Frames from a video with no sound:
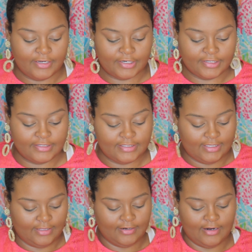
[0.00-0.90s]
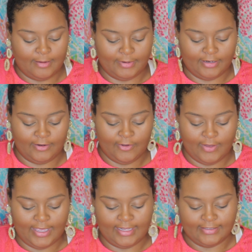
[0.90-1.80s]
in your concealer, I'm going to go
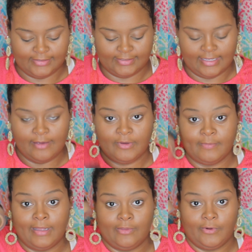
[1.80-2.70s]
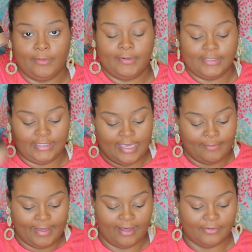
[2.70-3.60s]
ahead and set with my Laura
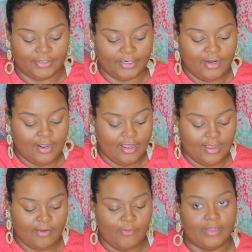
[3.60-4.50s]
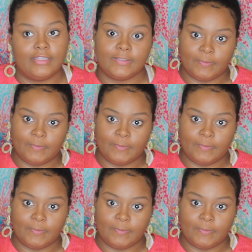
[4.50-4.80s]
Mercier powder with a